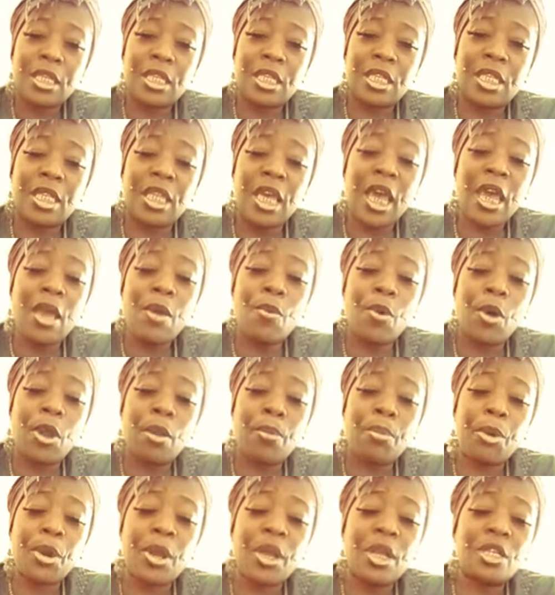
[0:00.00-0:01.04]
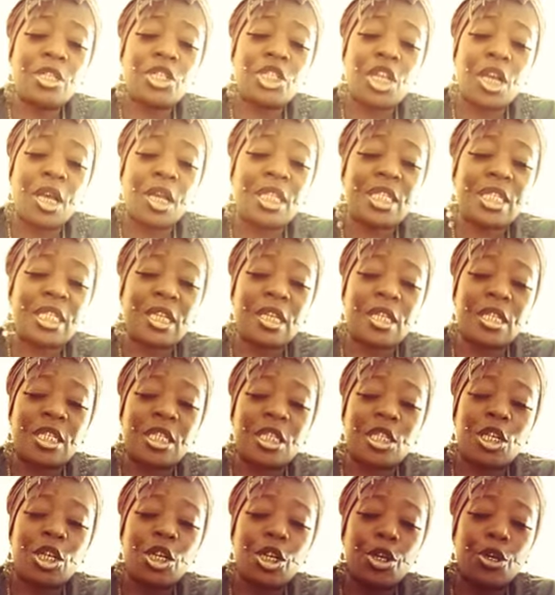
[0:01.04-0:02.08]
they want to bring justice
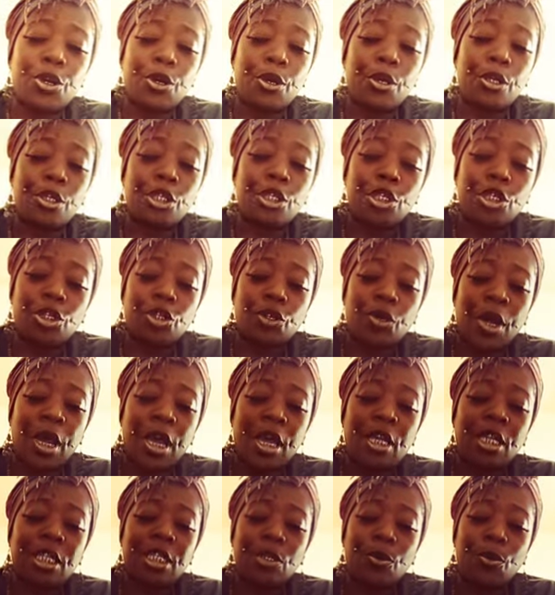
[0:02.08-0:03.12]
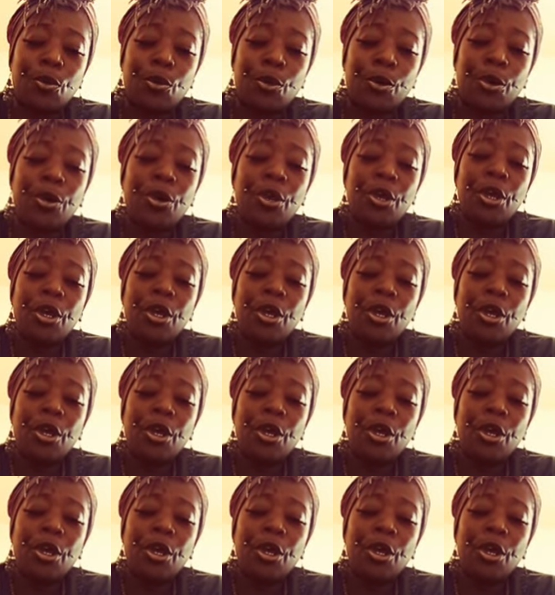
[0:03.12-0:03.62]
to your stress or